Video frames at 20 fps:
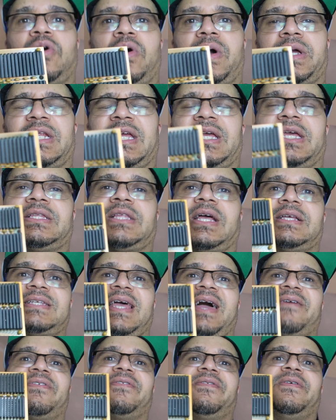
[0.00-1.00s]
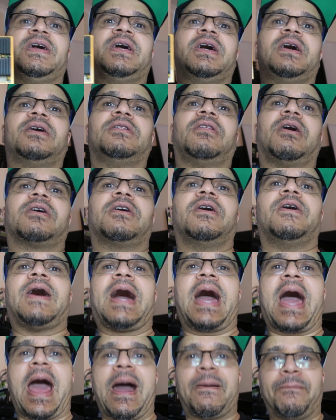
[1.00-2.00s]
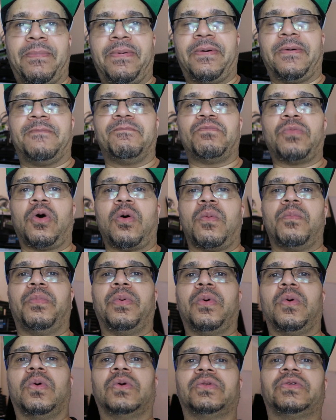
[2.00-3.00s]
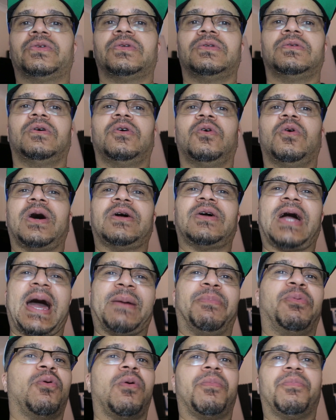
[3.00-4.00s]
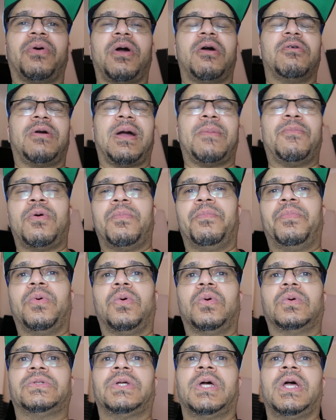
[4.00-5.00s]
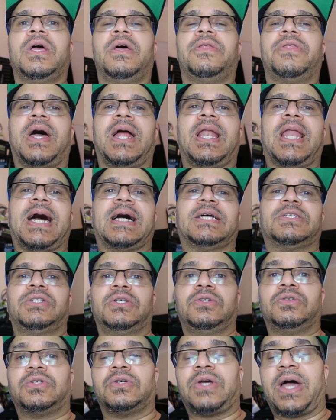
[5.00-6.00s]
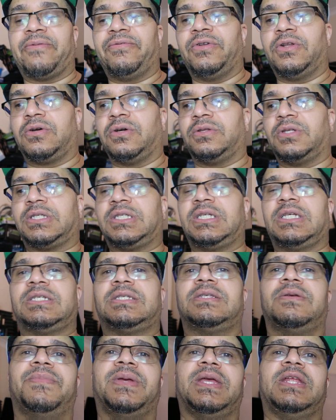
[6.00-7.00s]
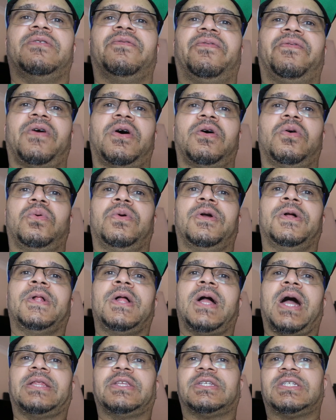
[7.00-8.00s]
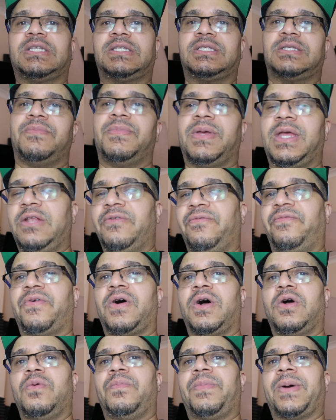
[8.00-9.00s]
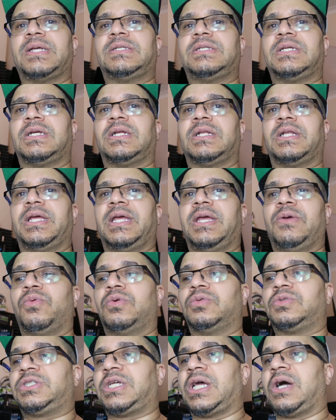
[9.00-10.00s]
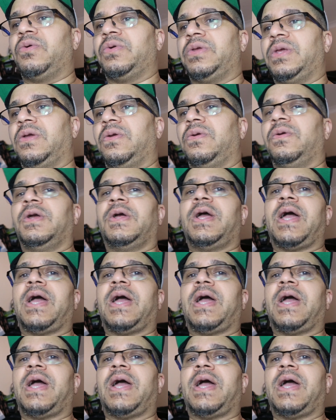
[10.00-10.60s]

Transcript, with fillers: got in it. It does have a like a app on board, or app or program on board, that allows you to have a look at the system info, and the system info basically will tell you